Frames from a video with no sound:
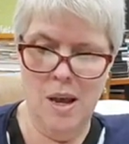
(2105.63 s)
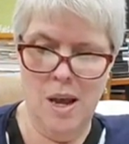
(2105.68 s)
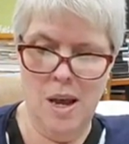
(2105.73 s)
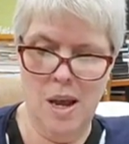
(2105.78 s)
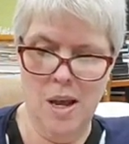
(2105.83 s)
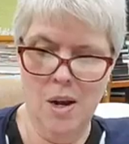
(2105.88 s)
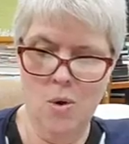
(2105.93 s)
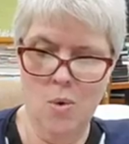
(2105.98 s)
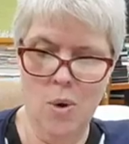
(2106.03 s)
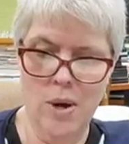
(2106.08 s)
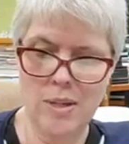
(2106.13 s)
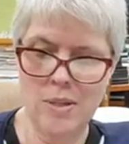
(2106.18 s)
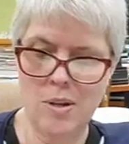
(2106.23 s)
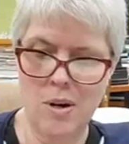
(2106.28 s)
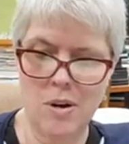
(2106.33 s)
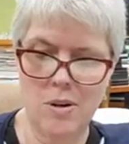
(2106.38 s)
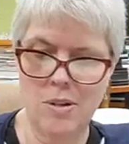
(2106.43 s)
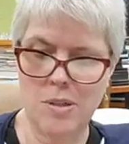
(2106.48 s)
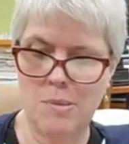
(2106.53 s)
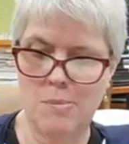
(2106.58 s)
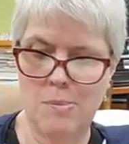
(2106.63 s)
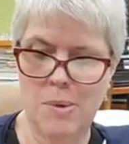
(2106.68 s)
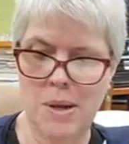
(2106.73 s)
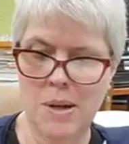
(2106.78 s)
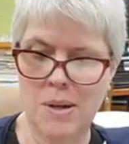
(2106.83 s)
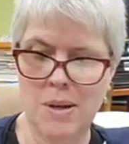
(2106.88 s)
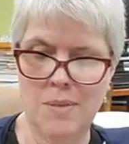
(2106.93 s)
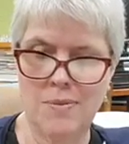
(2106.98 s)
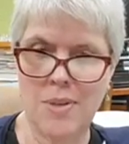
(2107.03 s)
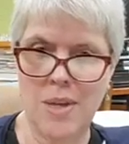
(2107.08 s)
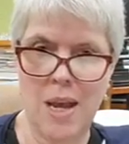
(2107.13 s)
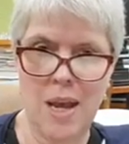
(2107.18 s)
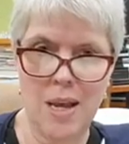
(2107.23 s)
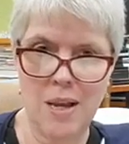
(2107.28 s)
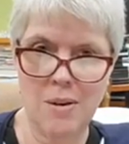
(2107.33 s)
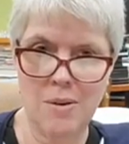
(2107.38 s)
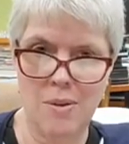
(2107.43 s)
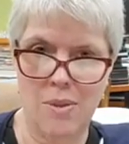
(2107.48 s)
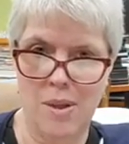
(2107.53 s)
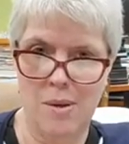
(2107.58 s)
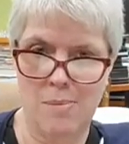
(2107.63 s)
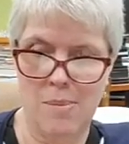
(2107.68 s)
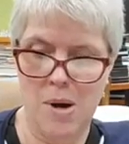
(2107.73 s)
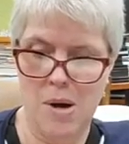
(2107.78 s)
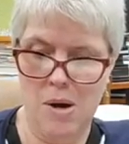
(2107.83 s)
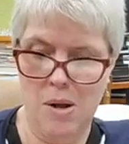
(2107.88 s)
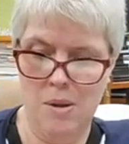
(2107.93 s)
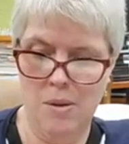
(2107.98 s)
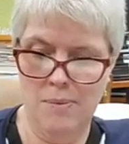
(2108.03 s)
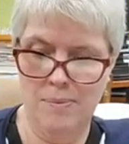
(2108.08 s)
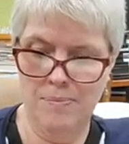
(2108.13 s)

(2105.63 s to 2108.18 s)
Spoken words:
"And Quasar isn't big enough to handle them all."